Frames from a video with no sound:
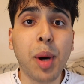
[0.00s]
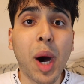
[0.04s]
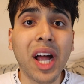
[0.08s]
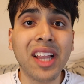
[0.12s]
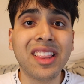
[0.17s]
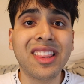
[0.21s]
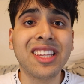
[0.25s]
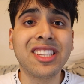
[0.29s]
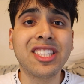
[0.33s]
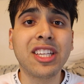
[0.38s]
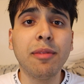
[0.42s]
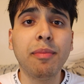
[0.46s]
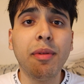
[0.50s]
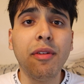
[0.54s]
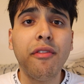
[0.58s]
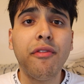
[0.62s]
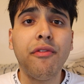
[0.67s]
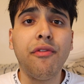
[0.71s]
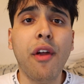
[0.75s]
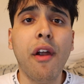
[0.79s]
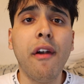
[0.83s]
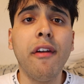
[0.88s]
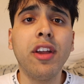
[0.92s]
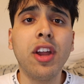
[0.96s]
but this can be
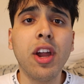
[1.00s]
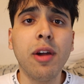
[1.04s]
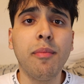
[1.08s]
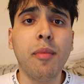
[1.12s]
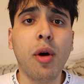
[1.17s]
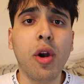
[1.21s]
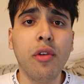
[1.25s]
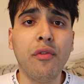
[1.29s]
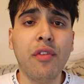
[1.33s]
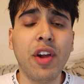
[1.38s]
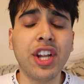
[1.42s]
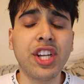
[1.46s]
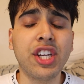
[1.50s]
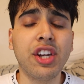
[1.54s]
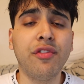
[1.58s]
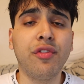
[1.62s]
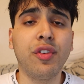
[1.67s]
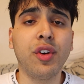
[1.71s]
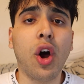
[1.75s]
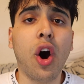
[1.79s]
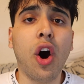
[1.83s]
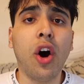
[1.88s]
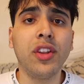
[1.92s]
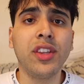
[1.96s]
very good motivation
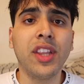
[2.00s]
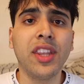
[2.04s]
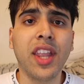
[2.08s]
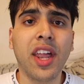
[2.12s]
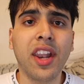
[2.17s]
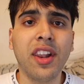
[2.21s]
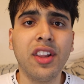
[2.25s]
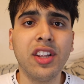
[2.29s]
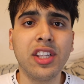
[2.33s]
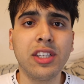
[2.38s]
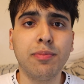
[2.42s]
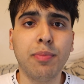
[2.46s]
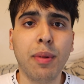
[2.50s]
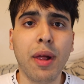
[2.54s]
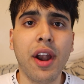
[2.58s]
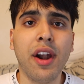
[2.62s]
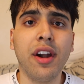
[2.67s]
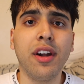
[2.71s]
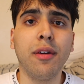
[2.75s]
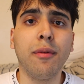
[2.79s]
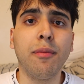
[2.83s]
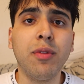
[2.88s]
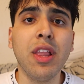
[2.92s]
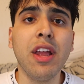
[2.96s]
for all the Netherlands players
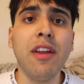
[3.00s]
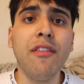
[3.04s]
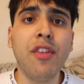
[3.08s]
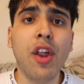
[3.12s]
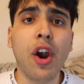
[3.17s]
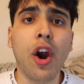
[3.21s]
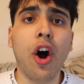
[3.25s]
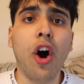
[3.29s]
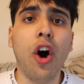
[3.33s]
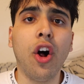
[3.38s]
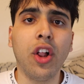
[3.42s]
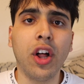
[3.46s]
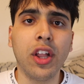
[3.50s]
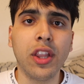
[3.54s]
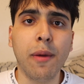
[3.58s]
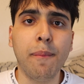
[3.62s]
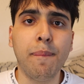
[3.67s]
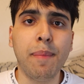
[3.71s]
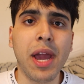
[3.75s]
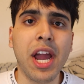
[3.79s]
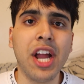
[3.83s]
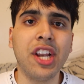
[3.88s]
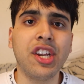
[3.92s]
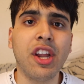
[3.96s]
to leave their all on the
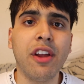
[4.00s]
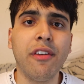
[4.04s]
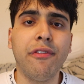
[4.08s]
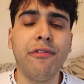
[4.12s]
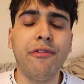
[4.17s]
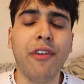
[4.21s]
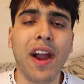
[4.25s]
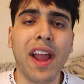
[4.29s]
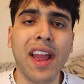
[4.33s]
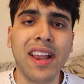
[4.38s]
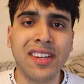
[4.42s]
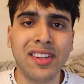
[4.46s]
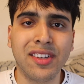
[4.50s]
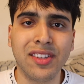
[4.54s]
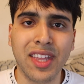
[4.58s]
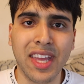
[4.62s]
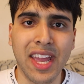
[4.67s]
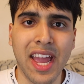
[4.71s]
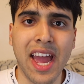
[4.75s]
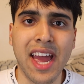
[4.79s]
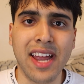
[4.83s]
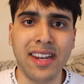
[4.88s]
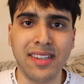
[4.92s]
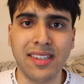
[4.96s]
pitch and fight until
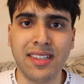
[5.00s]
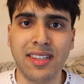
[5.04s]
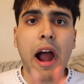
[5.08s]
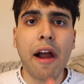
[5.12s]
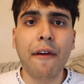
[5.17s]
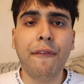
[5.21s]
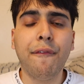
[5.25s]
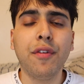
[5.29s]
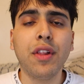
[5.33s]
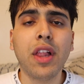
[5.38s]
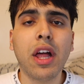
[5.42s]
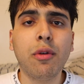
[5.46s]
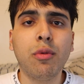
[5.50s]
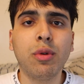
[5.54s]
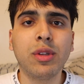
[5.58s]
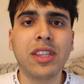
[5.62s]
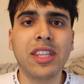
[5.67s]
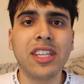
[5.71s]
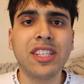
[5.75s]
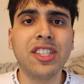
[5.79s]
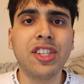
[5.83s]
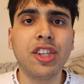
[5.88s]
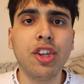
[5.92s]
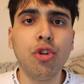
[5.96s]
the end. I feel like with
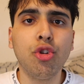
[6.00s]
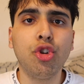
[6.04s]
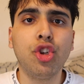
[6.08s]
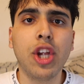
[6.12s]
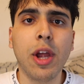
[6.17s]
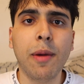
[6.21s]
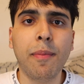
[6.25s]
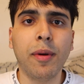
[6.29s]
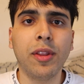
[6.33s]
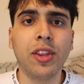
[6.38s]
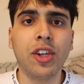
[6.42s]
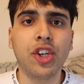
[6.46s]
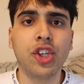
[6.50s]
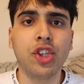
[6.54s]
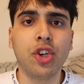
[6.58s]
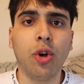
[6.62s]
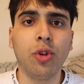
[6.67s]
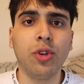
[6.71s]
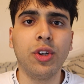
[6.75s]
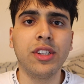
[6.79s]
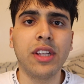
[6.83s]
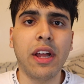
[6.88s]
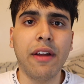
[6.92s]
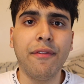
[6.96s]
this new chip on their
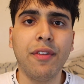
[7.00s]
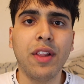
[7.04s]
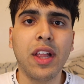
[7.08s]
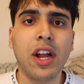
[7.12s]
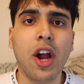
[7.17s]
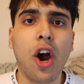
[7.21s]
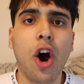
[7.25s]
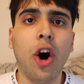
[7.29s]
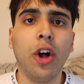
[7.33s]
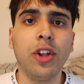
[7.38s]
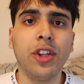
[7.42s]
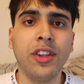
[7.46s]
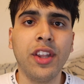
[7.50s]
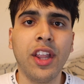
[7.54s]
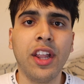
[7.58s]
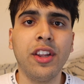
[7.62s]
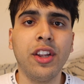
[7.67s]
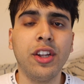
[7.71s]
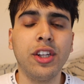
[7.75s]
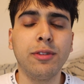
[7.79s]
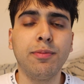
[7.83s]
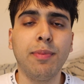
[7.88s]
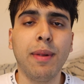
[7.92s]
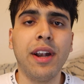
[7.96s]
shoulders, I feel like all the
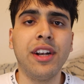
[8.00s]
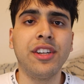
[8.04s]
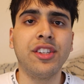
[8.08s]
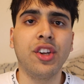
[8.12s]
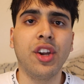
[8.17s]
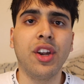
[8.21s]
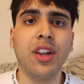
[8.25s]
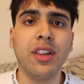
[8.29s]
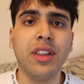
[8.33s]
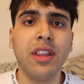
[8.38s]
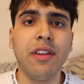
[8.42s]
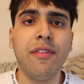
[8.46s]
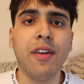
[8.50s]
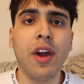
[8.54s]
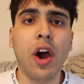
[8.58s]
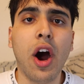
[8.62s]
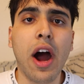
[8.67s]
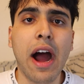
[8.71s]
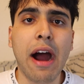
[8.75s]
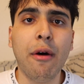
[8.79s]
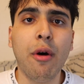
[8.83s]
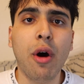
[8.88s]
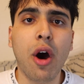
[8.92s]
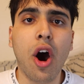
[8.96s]
Netherlands players are going to leave it
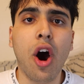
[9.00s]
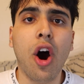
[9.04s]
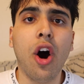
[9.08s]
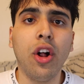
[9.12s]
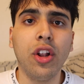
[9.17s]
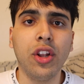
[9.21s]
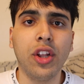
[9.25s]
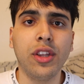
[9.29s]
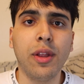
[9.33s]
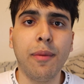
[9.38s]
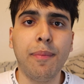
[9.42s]
out all on